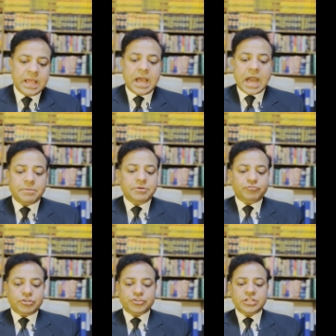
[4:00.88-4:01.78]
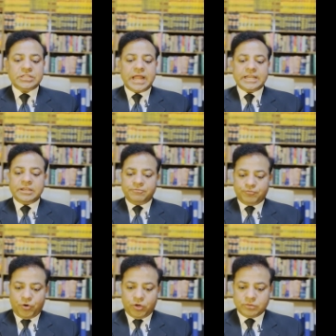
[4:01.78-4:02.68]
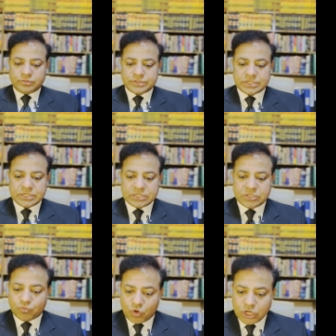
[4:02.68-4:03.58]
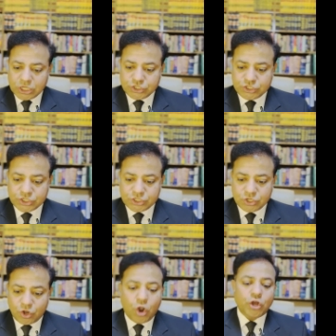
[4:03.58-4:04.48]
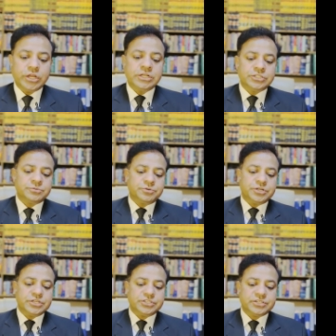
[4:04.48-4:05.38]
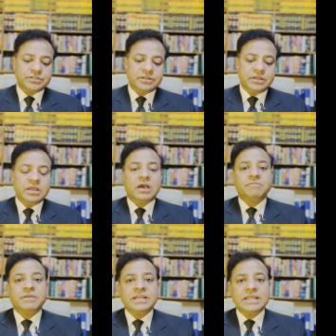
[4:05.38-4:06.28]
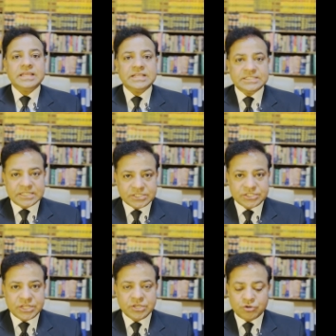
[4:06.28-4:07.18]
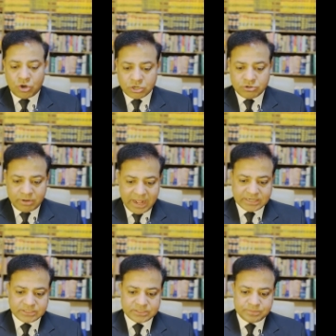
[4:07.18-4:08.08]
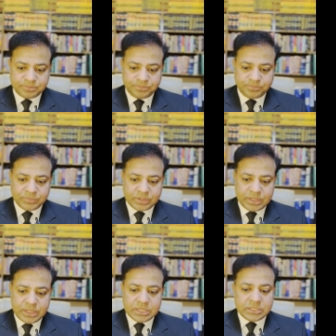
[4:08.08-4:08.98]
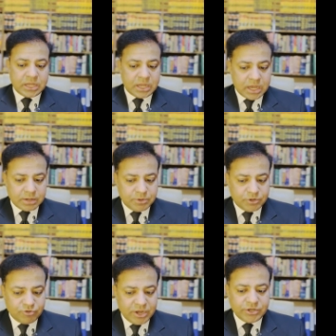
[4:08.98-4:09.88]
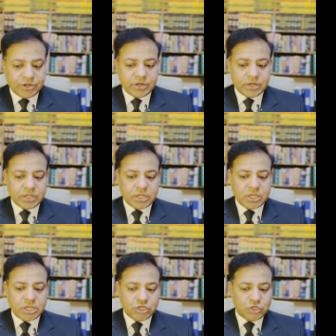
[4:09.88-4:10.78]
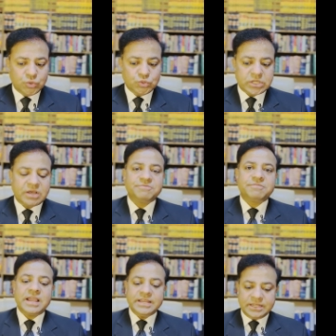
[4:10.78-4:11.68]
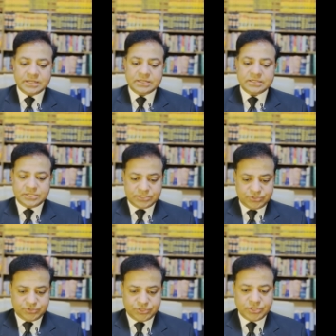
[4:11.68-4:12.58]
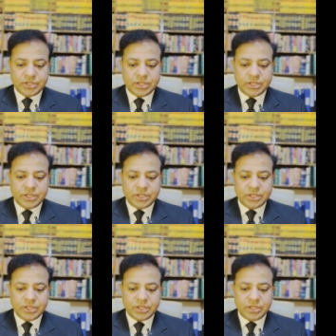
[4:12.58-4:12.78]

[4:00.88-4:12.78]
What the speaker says: Arbitration that involves the violation or interpretation of an existing contract. The arbitrator issues a final decision